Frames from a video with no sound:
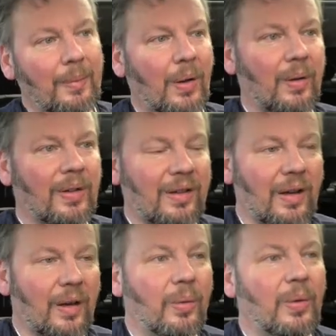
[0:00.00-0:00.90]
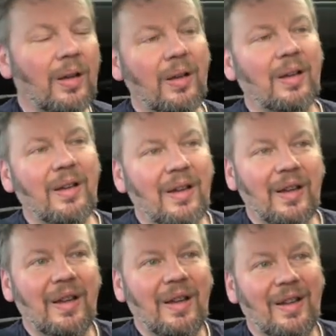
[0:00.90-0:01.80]
Also,
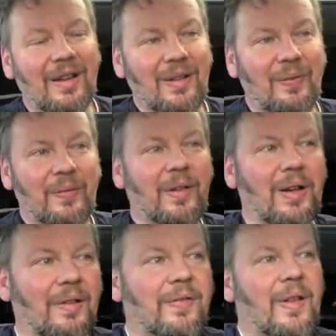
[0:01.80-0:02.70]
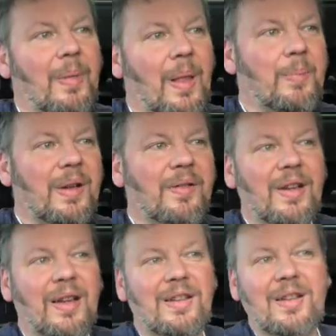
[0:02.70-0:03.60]
fun enough, a bit of an
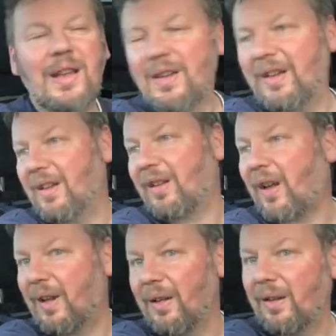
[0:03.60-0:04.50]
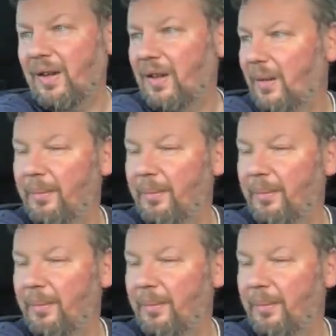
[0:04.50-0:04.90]
extended tale. The